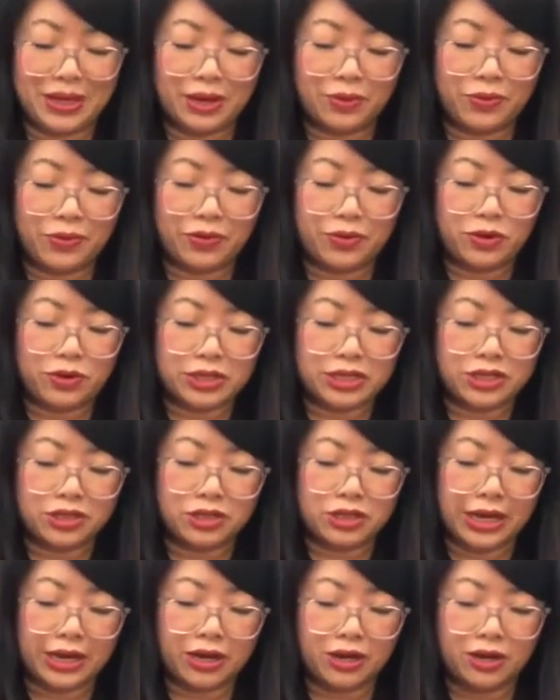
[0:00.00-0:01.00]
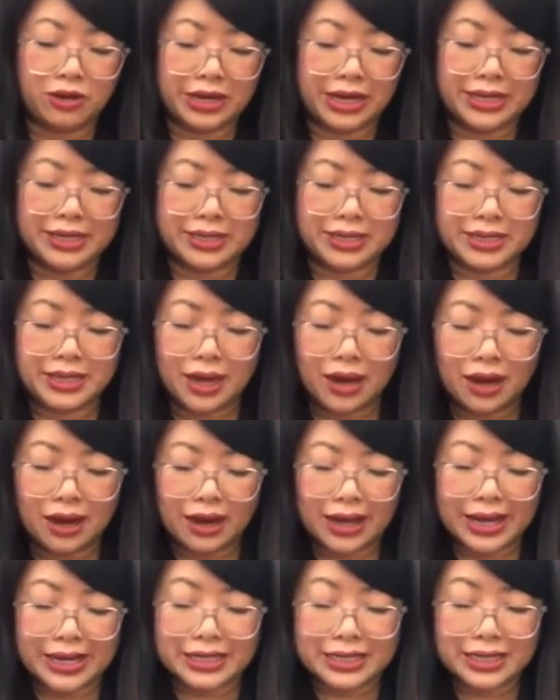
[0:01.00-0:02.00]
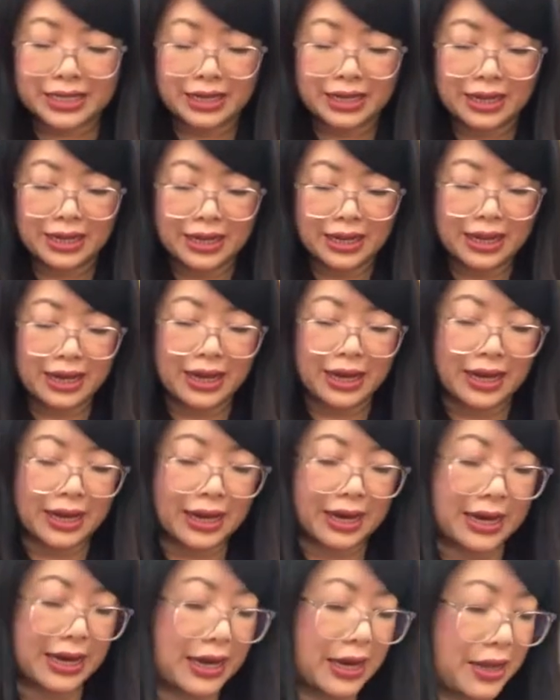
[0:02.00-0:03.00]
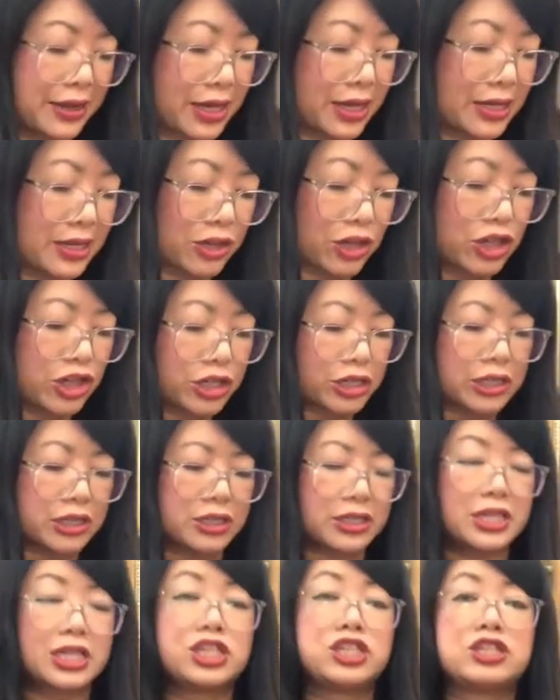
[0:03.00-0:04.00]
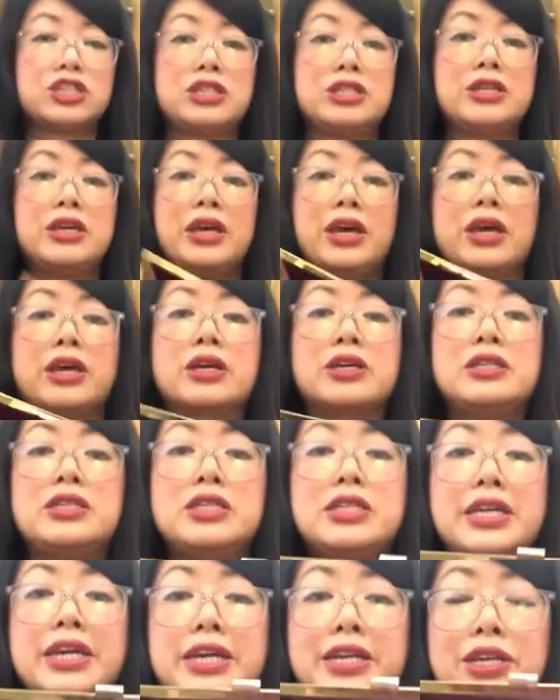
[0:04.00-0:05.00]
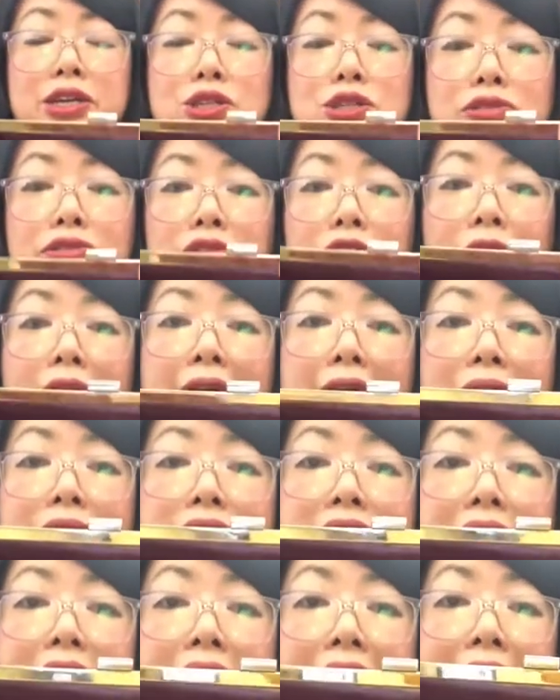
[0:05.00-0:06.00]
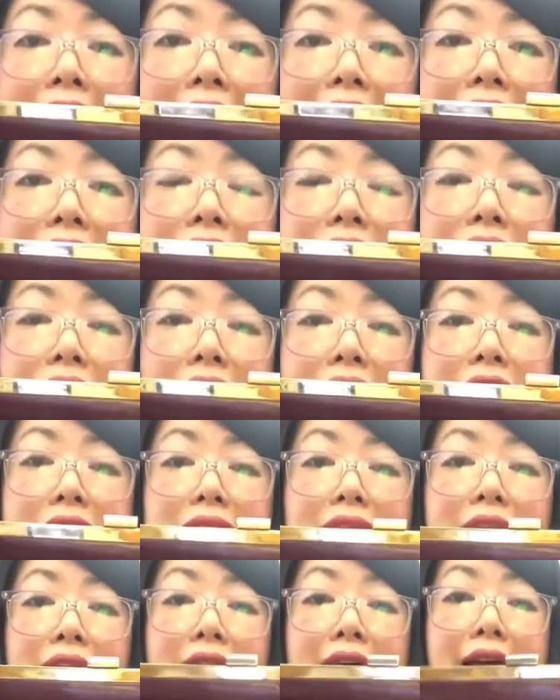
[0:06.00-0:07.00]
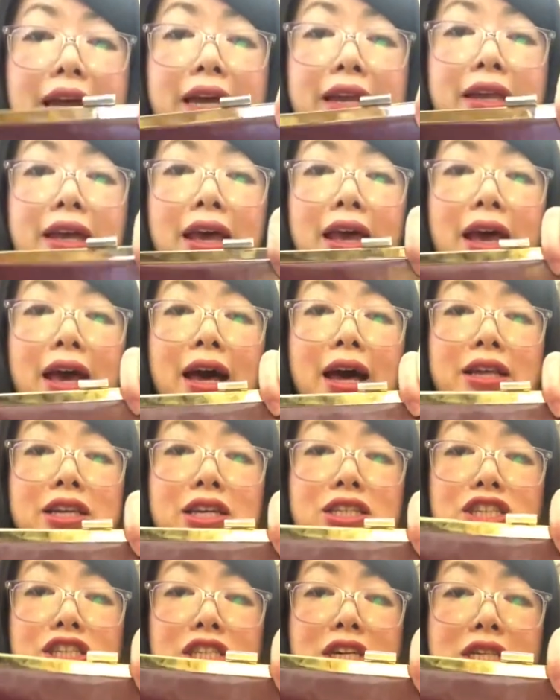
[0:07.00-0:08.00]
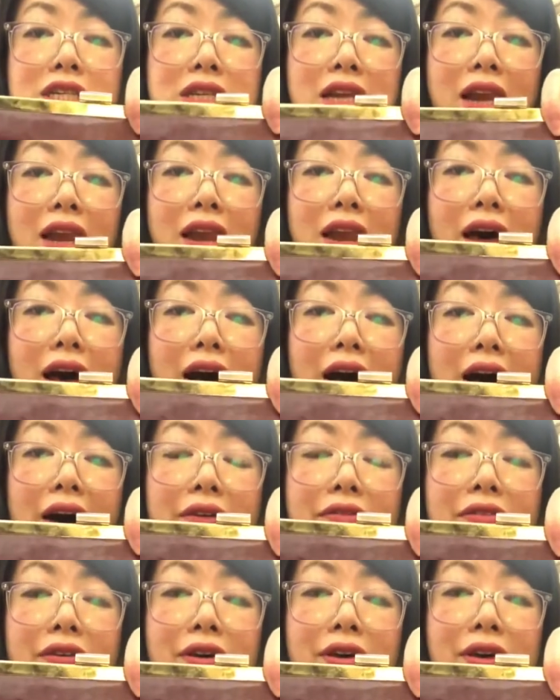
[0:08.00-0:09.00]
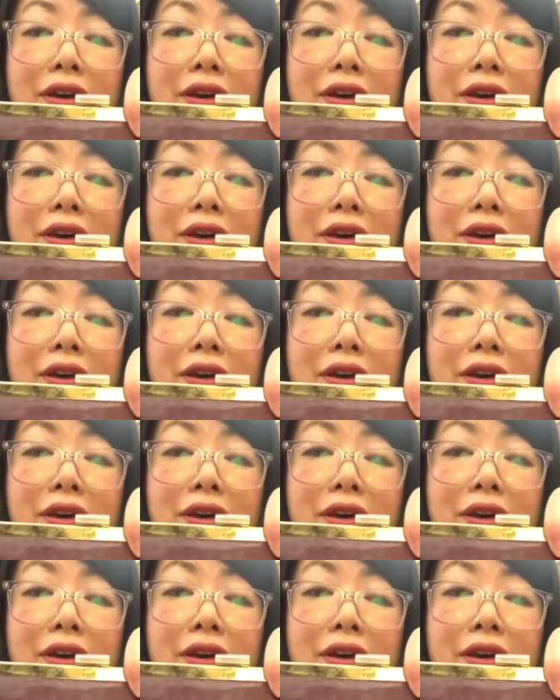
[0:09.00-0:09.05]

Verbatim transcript: we'll look, take a look inside uh, the good condition continues throughout. It's nice and clean, and I just love